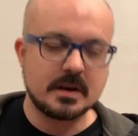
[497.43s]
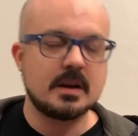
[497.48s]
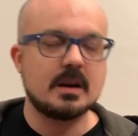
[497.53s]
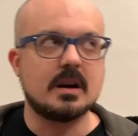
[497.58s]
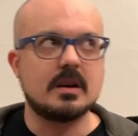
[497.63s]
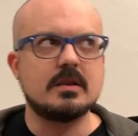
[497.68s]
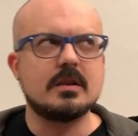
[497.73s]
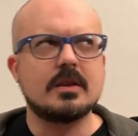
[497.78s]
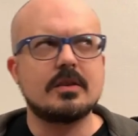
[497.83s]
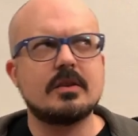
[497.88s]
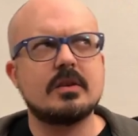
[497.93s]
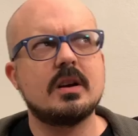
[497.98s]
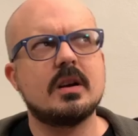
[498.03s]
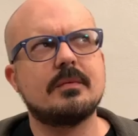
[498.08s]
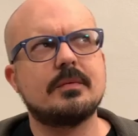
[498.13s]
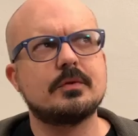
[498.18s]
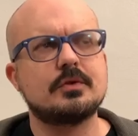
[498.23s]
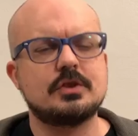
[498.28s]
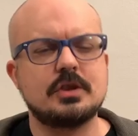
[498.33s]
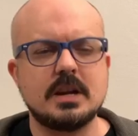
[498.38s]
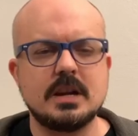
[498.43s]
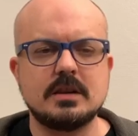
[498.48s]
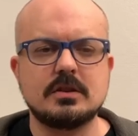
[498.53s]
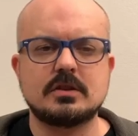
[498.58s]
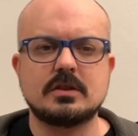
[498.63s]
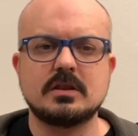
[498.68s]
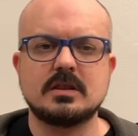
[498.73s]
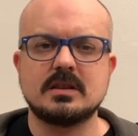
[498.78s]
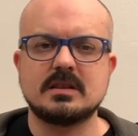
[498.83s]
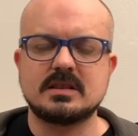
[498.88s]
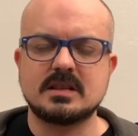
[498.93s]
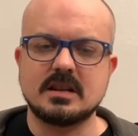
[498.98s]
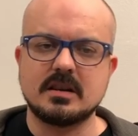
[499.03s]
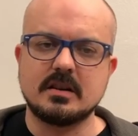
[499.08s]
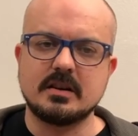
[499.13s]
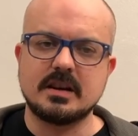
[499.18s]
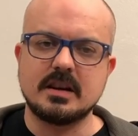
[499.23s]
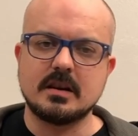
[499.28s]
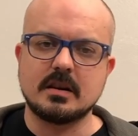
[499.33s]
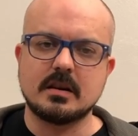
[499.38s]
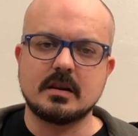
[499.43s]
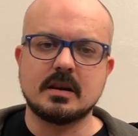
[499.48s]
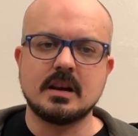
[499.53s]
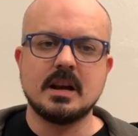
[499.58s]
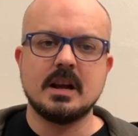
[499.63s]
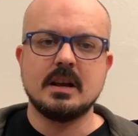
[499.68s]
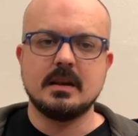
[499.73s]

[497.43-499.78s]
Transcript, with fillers: Another helpful change to consider here